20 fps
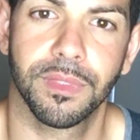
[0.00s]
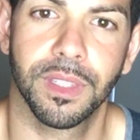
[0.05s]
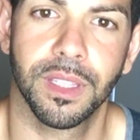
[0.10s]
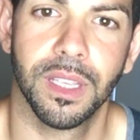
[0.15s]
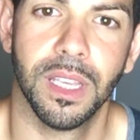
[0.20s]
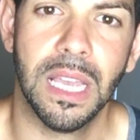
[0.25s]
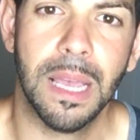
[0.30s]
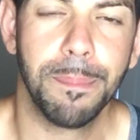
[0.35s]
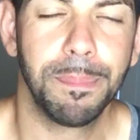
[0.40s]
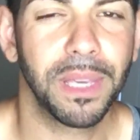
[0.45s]

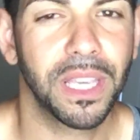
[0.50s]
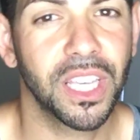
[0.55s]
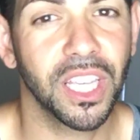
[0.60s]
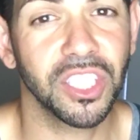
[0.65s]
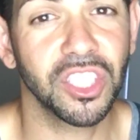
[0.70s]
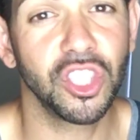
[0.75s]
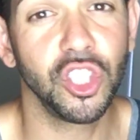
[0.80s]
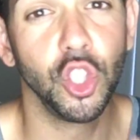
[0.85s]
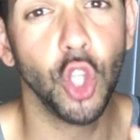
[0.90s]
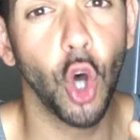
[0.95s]
Because
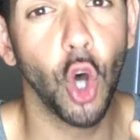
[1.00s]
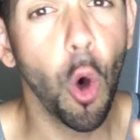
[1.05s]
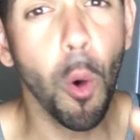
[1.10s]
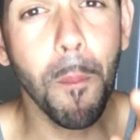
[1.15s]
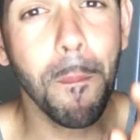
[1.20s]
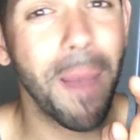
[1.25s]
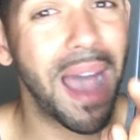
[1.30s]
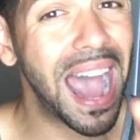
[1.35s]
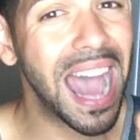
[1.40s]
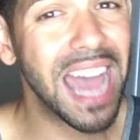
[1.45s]
no
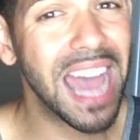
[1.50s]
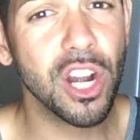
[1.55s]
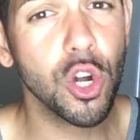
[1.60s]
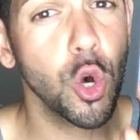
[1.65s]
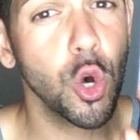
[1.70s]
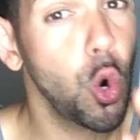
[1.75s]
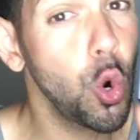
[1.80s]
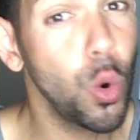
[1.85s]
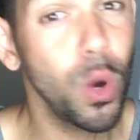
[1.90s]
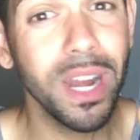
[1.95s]
matter
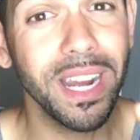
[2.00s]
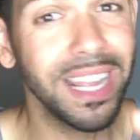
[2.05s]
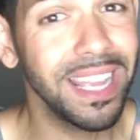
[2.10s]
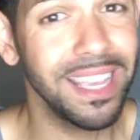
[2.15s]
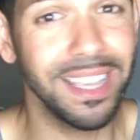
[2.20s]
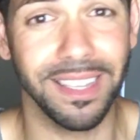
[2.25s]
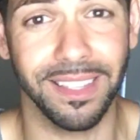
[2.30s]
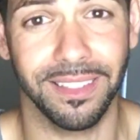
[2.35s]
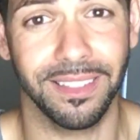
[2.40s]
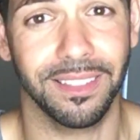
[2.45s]
who it
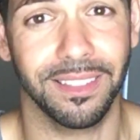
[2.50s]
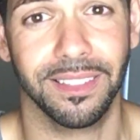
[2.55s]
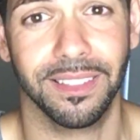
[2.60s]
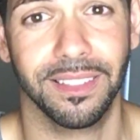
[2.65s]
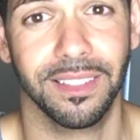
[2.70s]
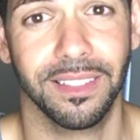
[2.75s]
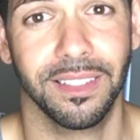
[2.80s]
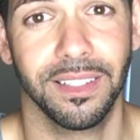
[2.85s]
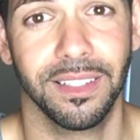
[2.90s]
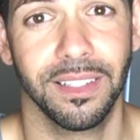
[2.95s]
is,
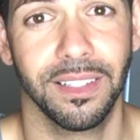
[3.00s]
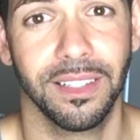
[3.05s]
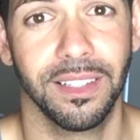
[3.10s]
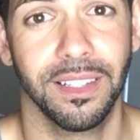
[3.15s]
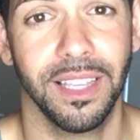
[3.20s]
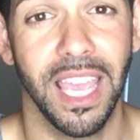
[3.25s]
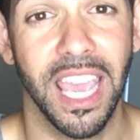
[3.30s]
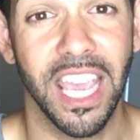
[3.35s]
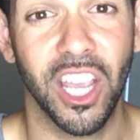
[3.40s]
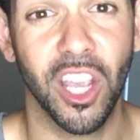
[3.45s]

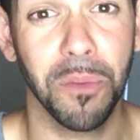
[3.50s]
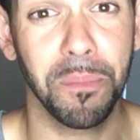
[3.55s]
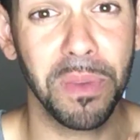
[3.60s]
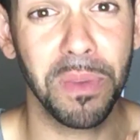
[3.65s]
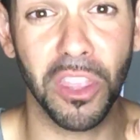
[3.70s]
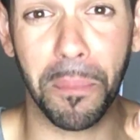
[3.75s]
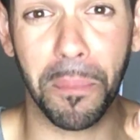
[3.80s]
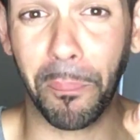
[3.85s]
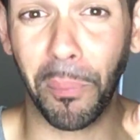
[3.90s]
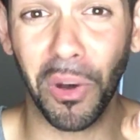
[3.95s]
it could be the
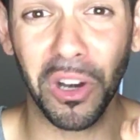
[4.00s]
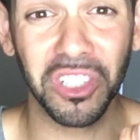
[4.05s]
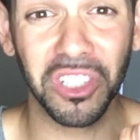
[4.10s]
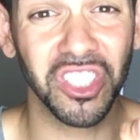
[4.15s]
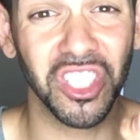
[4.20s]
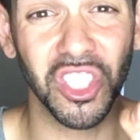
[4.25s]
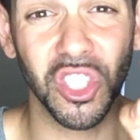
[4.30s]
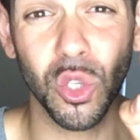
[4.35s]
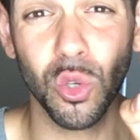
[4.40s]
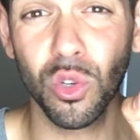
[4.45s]
person
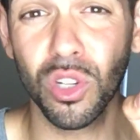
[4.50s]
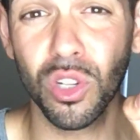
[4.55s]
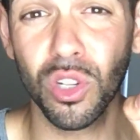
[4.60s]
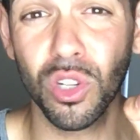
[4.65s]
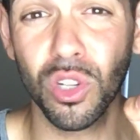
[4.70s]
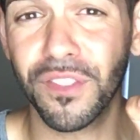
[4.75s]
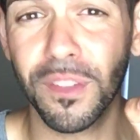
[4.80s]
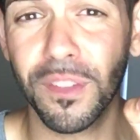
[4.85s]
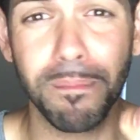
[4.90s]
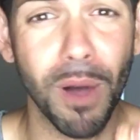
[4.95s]
you love the
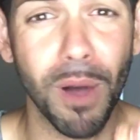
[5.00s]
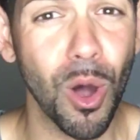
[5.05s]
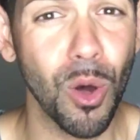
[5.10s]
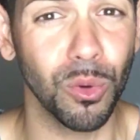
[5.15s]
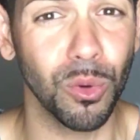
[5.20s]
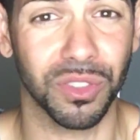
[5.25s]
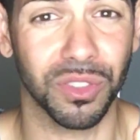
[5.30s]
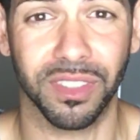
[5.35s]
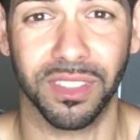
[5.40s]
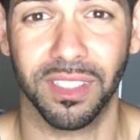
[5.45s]

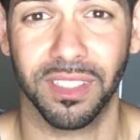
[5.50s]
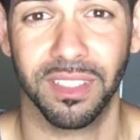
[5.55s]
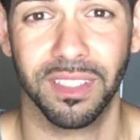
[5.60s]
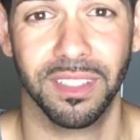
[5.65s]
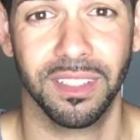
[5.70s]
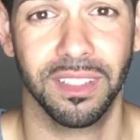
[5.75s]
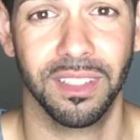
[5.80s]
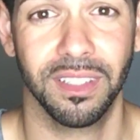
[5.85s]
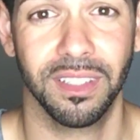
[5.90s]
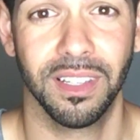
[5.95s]
most,
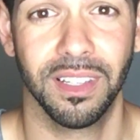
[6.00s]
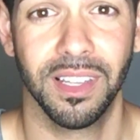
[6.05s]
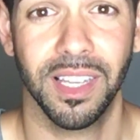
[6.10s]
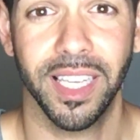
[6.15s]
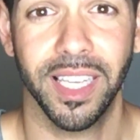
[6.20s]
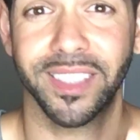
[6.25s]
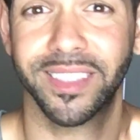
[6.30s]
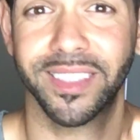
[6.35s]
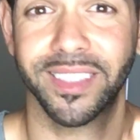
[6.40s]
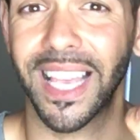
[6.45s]
is
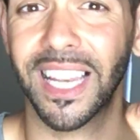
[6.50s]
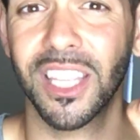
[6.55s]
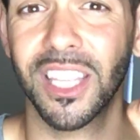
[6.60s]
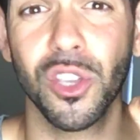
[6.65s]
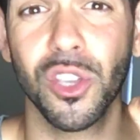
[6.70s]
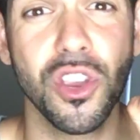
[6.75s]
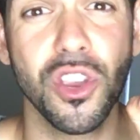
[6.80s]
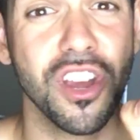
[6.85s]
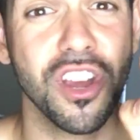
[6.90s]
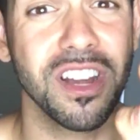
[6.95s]
telling you
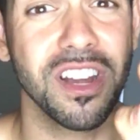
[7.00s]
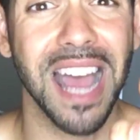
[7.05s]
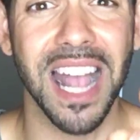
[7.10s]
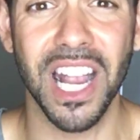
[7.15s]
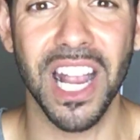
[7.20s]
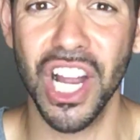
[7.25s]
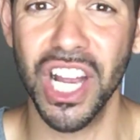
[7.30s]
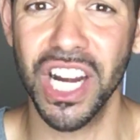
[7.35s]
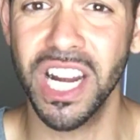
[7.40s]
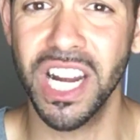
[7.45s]
you're not good
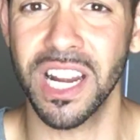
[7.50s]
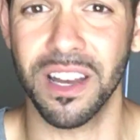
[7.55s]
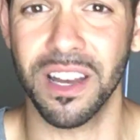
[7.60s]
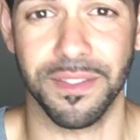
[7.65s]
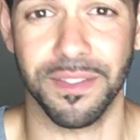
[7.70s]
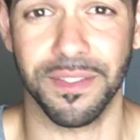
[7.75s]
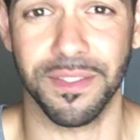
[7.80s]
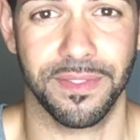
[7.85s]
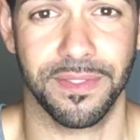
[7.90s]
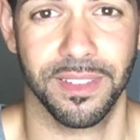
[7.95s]
enough.
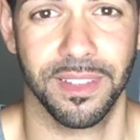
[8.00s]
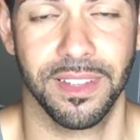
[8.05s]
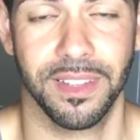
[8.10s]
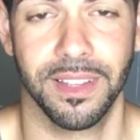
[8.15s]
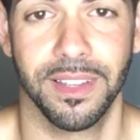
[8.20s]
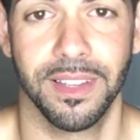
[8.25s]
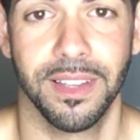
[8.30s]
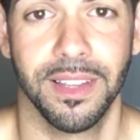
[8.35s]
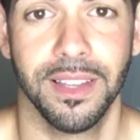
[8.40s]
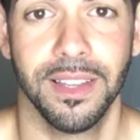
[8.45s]

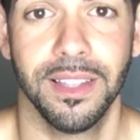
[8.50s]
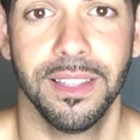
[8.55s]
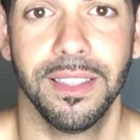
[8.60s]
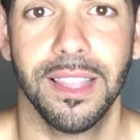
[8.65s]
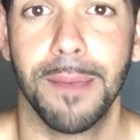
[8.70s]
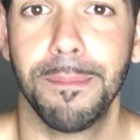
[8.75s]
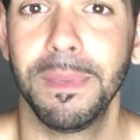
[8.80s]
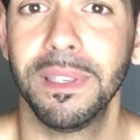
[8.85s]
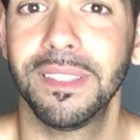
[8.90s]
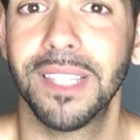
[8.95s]
That
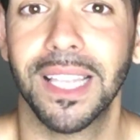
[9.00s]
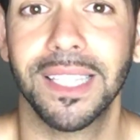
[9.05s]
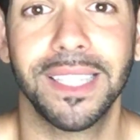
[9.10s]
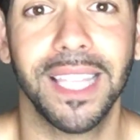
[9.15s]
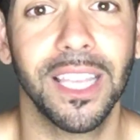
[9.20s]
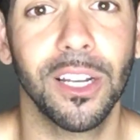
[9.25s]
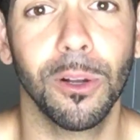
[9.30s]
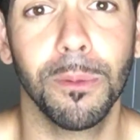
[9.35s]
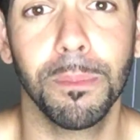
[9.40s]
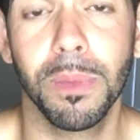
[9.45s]
means that they
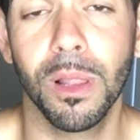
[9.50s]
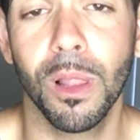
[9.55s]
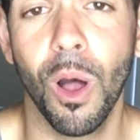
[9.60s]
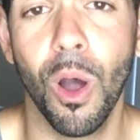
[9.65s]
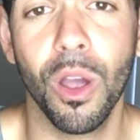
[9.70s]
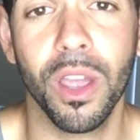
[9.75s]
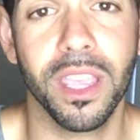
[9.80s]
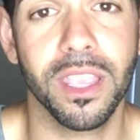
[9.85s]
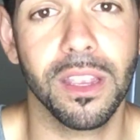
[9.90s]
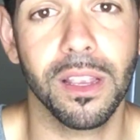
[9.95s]
don't belong in
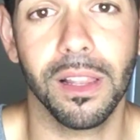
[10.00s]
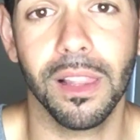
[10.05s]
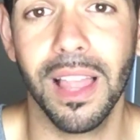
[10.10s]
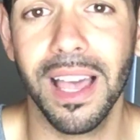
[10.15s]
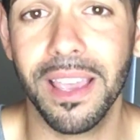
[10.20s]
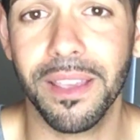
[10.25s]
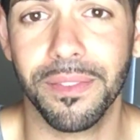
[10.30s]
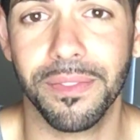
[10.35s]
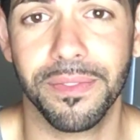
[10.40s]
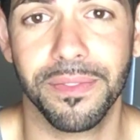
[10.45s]
your
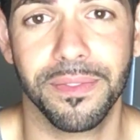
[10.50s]
life.